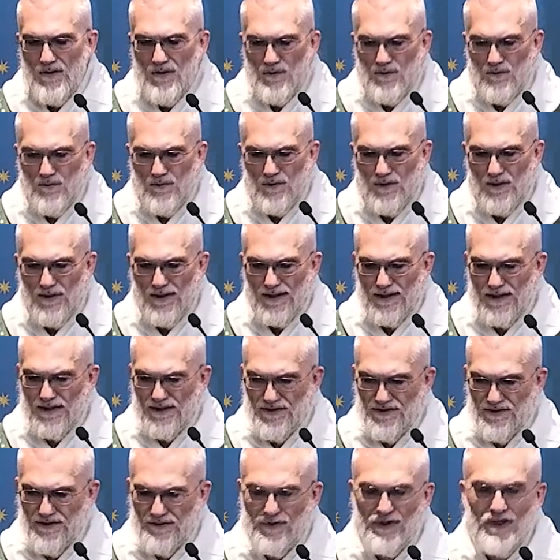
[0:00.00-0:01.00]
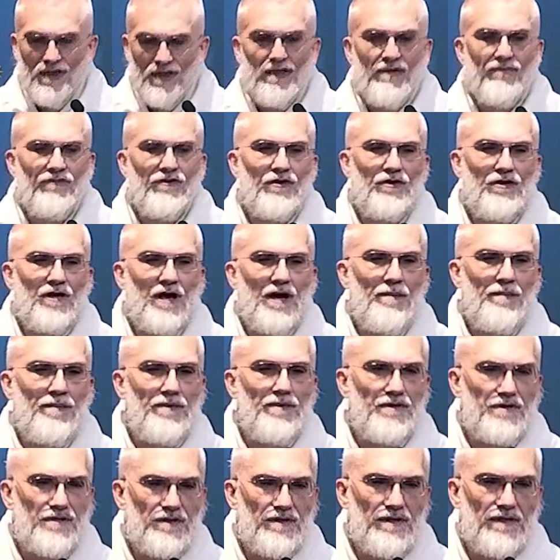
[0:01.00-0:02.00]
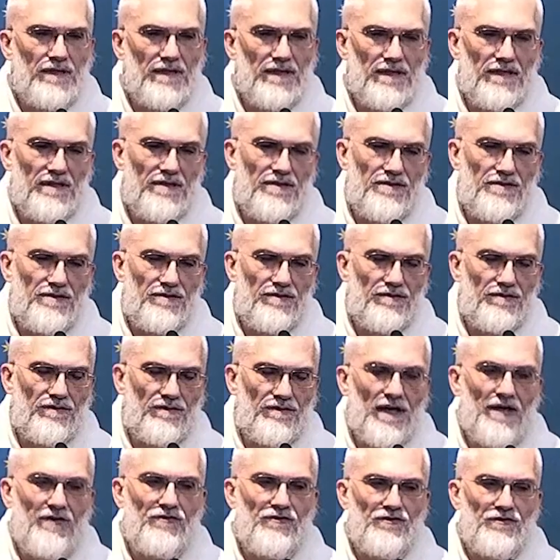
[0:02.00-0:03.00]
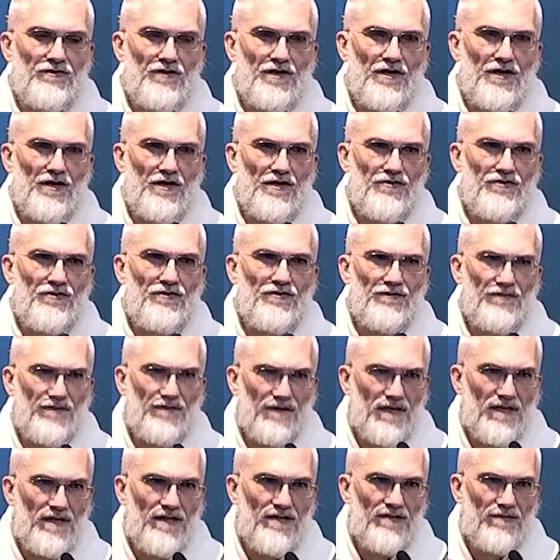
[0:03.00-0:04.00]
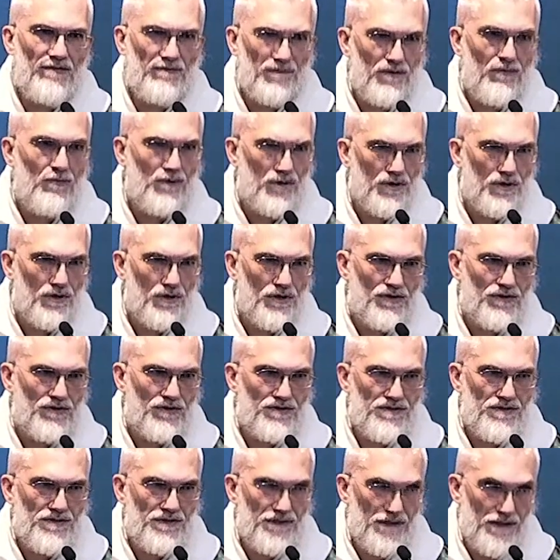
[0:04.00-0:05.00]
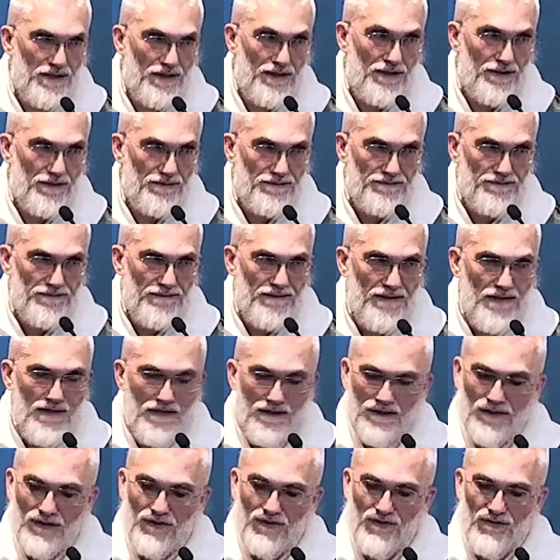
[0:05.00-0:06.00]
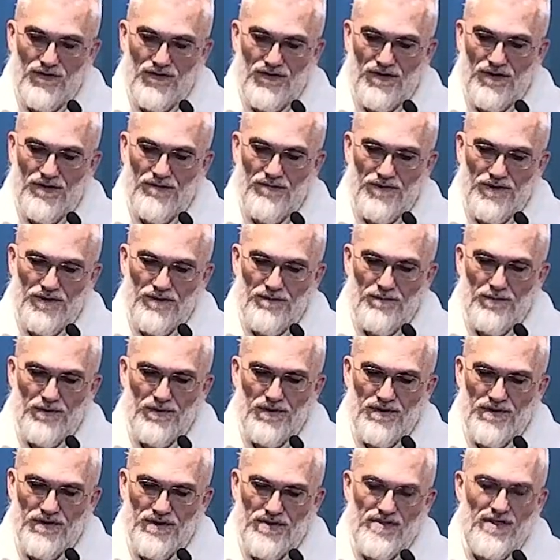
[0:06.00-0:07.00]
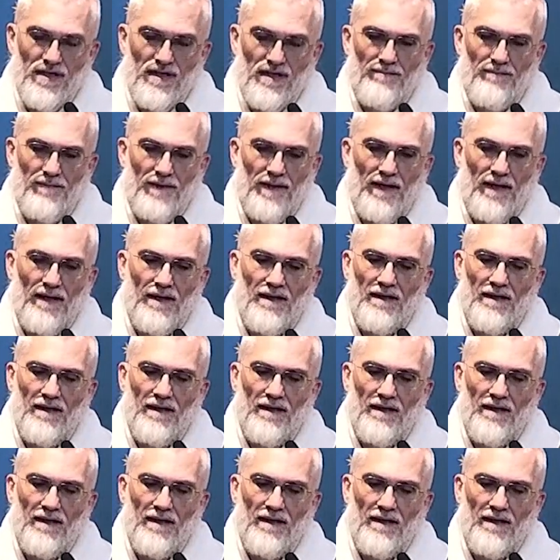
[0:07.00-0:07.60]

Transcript: well, I guess I'm going to give you an opportunity to exercise your faith with works today, because someone put this on my